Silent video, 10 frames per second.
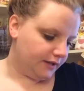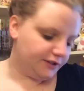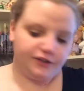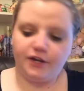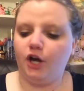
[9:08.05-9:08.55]

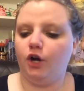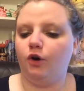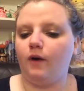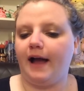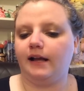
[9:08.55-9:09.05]

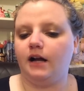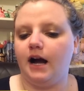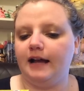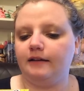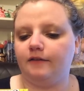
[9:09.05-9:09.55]
So I
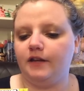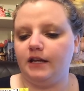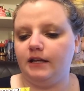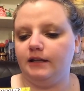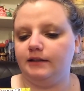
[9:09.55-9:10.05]
got
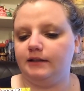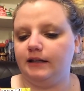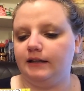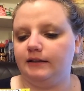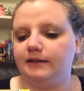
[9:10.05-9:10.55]
these,
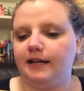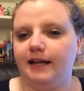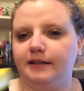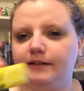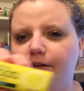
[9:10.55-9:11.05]
and it
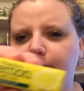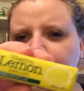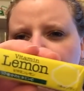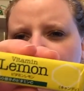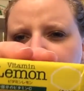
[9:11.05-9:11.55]
says
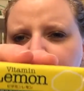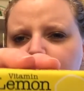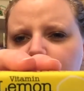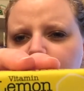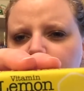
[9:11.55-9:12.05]

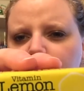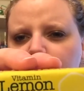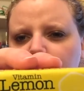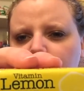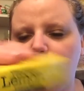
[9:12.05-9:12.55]
vitamin
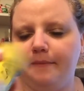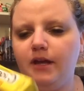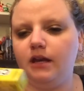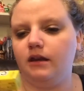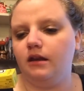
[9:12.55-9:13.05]

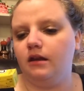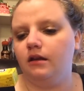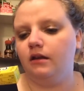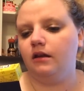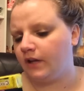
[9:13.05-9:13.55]
lemon.
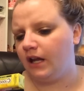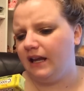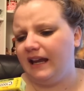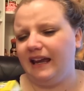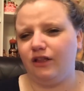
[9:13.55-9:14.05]

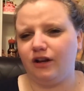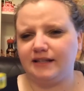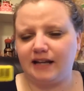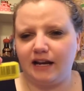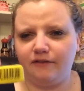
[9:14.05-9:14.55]
It
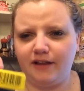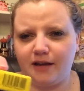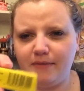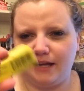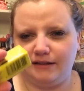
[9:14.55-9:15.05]
looks kind of
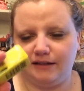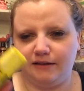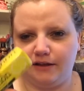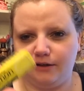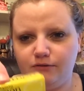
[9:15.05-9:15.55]
like medicine
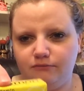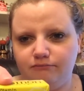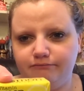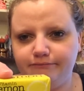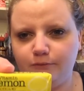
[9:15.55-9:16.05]
though,
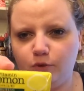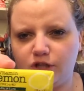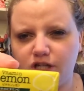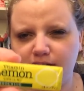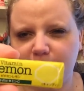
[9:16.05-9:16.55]

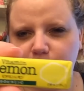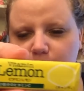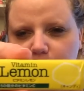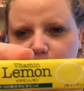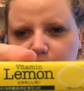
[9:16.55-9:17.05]
which doesn't
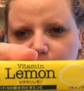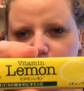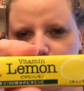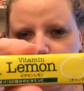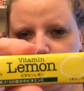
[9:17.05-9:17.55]
really
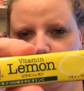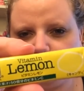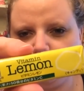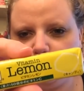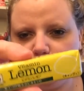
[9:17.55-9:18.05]
like appeal
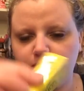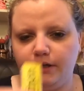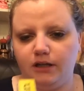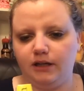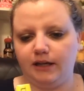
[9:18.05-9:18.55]
to me,
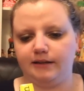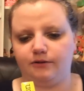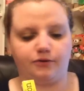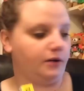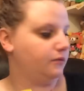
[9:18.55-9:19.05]
but I guess
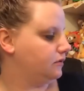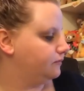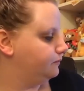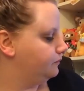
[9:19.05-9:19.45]
I'll try one.